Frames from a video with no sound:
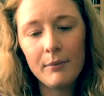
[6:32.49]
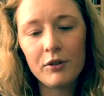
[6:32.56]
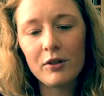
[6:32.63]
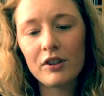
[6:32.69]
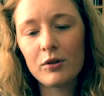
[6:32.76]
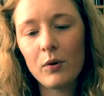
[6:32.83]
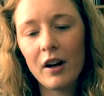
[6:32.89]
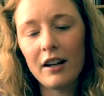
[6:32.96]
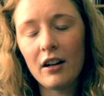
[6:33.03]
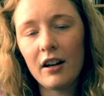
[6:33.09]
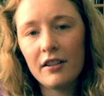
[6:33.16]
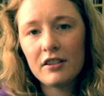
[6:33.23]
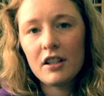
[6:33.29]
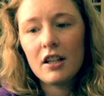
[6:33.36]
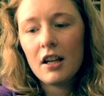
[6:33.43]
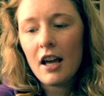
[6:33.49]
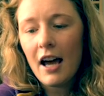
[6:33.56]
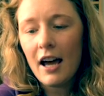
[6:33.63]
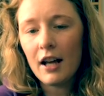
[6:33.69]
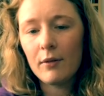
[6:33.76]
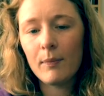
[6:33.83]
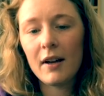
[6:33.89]
So it's quite nice.
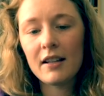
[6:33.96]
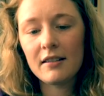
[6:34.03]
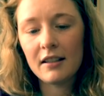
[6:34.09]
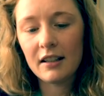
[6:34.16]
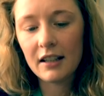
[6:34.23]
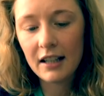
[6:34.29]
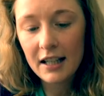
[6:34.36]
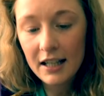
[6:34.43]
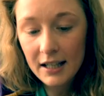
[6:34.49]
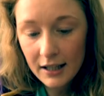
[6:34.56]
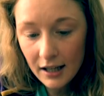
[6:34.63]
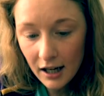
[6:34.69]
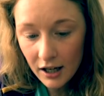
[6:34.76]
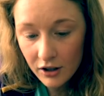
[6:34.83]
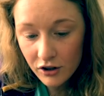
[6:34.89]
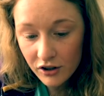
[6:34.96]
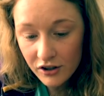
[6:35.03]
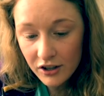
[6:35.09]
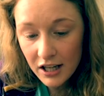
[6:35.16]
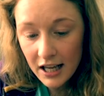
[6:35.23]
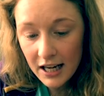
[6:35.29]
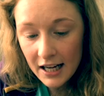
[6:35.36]
And basically
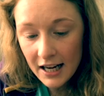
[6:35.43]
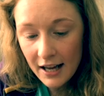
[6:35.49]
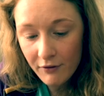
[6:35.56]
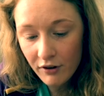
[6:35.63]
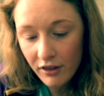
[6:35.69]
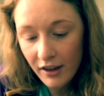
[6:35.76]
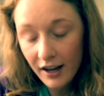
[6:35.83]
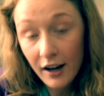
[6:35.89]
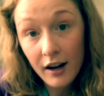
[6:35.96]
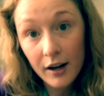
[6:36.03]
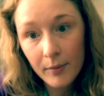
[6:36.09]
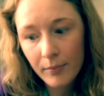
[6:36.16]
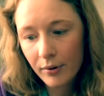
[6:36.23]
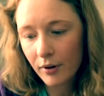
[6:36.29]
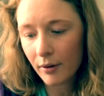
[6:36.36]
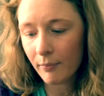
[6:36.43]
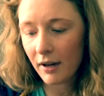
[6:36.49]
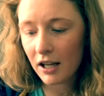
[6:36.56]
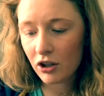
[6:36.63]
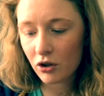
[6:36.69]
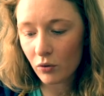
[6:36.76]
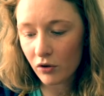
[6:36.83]
just neaten everything up and
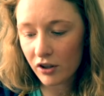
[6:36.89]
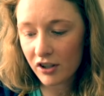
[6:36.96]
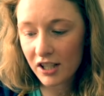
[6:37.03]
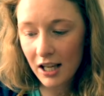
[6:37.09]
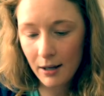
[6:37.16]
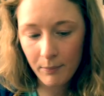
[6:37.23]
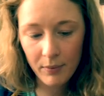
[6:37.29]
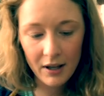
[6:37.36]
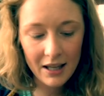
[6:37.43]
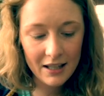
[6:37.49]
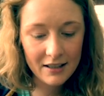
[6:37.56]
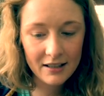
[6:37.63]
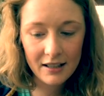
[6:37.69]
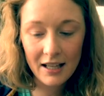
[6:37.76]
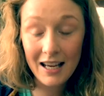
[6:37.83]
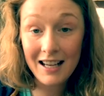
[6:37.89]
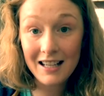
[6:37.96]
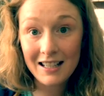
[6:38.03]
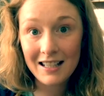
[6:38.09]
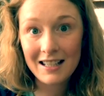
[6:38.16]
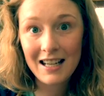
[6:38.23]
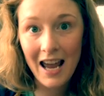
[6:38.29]
make sure the tip is
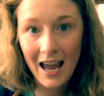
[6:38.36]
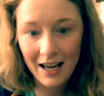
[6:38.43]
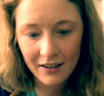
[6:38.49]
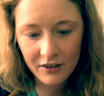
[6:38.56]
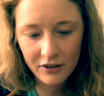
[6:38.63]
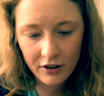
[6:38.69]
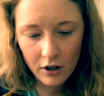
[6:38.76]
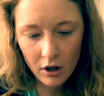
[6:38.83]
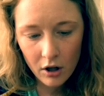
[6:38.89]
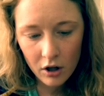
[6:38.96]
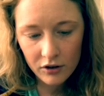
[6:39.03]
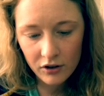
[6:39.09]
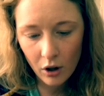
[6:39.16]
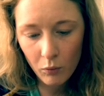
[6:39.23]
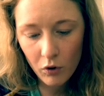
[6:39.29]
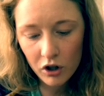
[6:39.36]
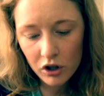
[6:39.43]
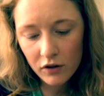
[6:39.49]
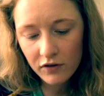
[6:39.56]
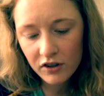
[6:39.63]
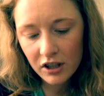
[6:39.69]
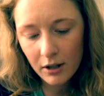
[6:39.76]
intact. So
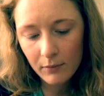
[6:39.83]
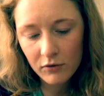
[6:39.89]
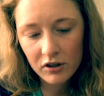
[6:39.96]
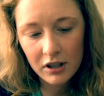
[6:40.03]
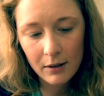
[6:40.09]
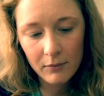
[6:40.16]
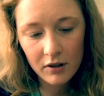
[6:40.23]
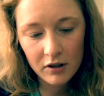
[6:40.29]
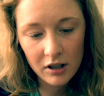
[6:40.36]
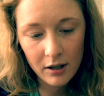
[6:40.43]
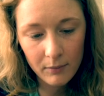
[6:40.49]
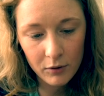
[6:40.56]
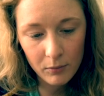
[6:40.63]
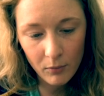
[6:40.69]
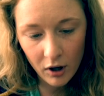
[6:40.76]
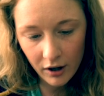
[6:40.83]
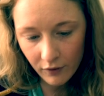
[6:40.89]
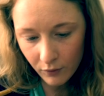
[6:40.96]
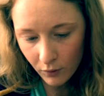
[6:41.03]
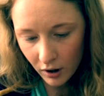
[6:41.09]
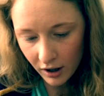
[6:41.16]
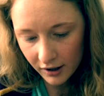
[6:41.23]
once you've snipped the tip, you might
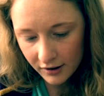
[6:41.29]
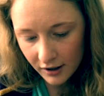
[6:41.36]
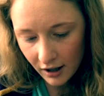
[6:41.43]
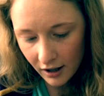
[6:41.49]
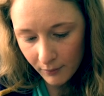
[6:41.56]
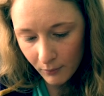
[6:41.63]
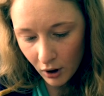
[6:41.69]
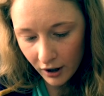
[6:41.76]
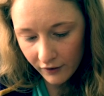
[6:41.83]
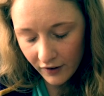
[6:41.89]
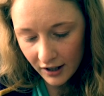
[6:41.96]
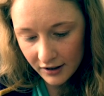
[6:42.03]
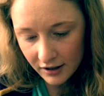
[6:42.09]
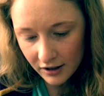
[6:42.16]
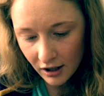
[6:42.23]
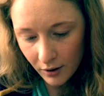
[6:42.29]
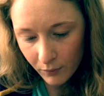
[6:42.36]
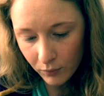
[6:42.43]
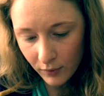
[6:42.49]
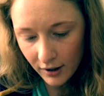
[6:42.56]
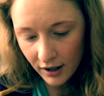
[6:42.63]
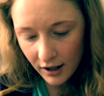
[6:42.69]
have ended
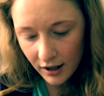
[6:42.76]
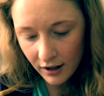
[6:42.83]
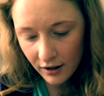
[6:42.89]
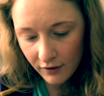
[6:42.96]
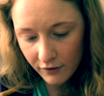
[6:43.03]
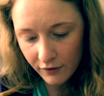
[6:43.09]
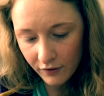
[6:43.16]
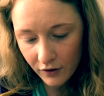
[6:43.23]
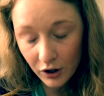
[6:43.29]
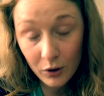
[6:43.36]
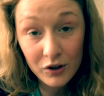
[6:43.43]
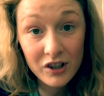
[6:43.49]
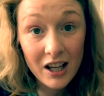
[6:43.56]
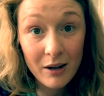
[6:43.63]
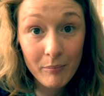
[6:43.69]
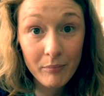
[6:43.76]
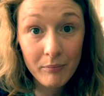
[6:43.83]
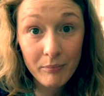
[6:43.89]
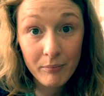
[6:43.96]
up with your tip